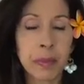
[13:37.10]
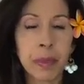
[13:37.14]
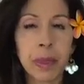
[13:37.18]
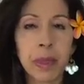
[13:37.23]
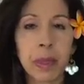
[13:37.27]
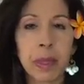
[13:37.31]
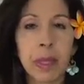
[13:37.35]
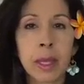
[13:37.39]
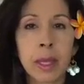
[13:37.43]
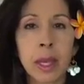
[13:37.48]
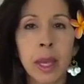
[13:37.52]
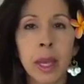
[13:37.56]

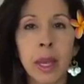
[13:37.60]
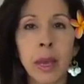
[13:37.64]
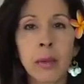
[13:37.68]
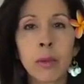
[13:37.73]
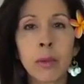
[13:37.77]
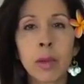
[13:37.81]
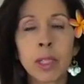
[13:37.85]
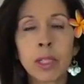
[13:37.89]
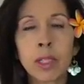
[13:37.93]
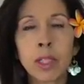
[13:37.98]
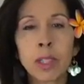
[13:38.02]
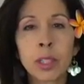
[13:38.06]
Okay, I
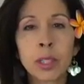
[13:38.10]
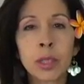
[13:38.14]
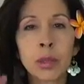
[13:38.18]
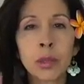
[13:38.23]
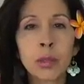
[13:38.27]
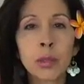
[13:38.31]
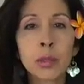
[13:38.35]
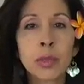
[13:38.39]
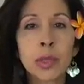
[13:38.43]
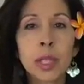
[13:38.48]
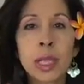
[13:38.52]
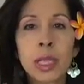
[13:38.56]
want you to
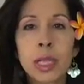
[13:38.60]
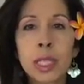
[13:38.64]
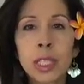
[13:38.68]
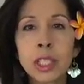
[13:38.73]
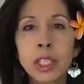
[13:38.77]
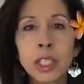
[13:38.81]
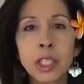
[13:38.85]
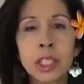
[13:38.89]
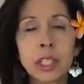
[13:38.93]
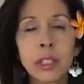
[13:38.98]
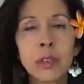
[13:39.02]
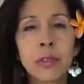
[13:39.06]
really
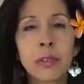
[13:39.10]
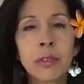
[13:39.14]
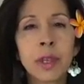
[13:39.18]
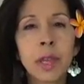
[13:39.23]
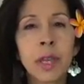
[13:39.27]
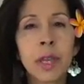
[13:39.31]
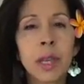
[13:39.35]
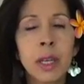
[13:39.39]
shift